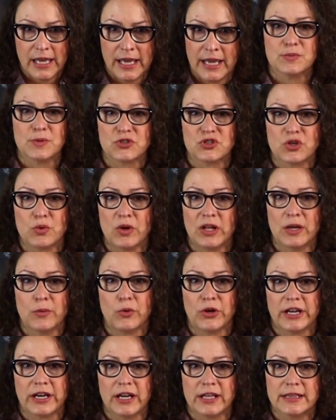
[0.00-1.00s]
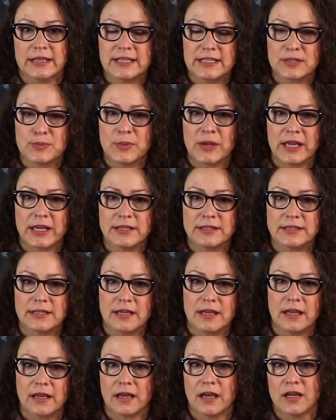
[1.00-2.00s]
Especially while I'm working on this
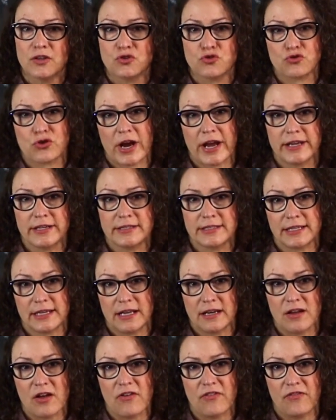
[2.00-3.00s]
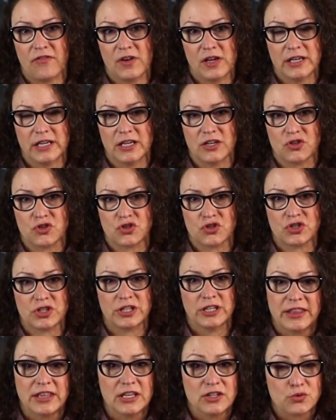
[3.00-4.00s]
painting and trying to get it finished,
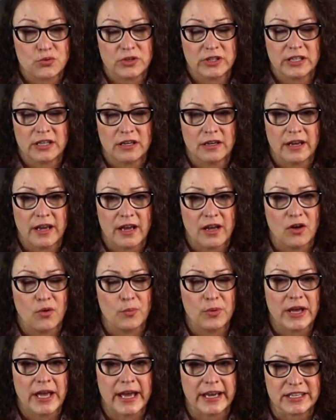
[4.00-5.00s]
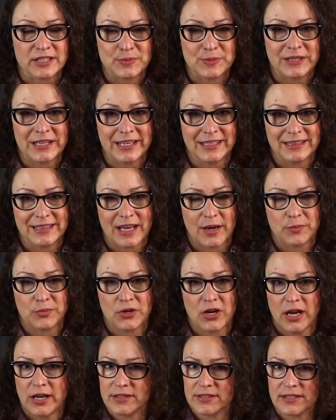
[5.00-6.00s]
I think it's really going to help expedite that
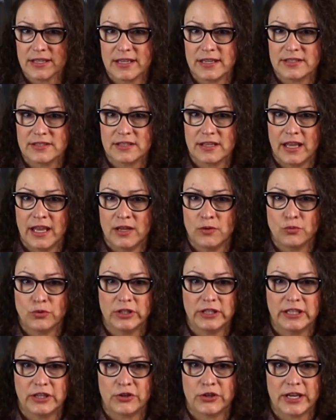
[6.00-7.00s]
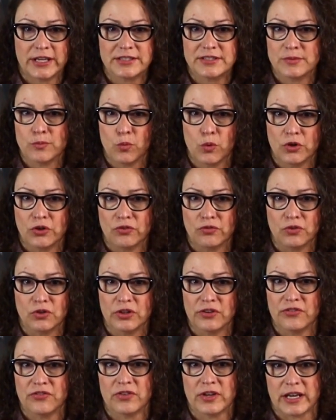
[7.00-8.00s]
process and really create some
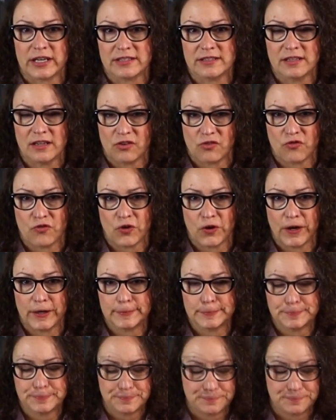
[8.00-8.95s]
wonderful effects in fur.